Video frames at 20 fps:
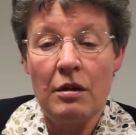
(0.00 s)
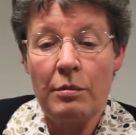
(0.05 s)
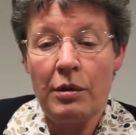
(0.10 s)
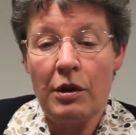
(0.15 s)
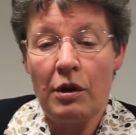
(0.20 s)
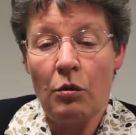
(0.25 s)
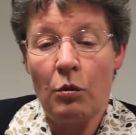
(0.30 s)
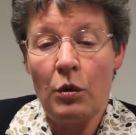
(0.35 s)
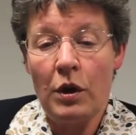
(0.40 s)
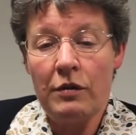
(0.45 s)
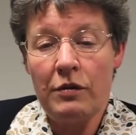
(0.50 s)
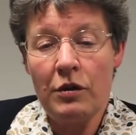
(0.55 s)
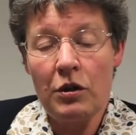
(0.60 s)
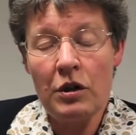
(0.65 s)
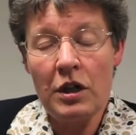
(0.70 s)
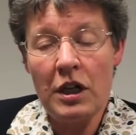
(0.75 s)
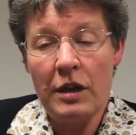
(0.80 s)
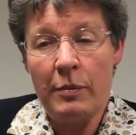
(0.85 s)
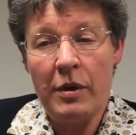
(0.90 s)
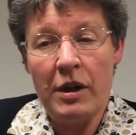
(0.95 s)
But we've
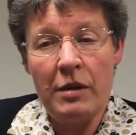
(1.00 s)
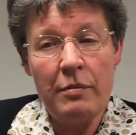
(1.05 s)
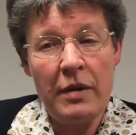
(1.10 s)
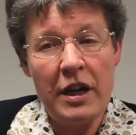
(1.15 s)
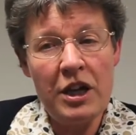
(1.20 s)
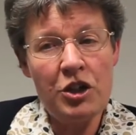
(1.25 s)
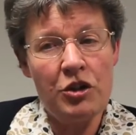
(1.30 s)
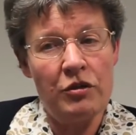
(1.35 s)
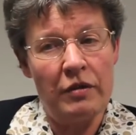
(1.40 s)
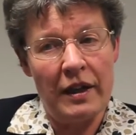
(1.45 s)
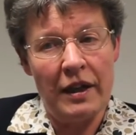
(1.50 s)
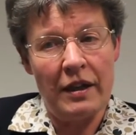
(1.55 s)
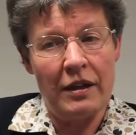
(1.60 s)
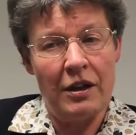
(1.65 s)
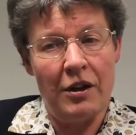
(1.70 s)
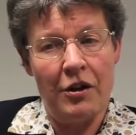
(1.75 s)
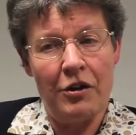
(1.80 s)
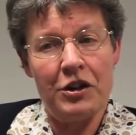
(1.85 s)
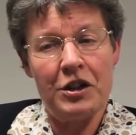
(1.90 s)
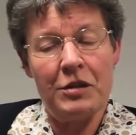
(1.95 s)
only been measuring
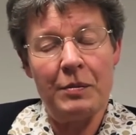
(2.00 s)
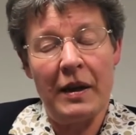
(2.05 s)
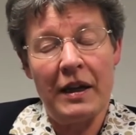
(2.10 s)
the Earth's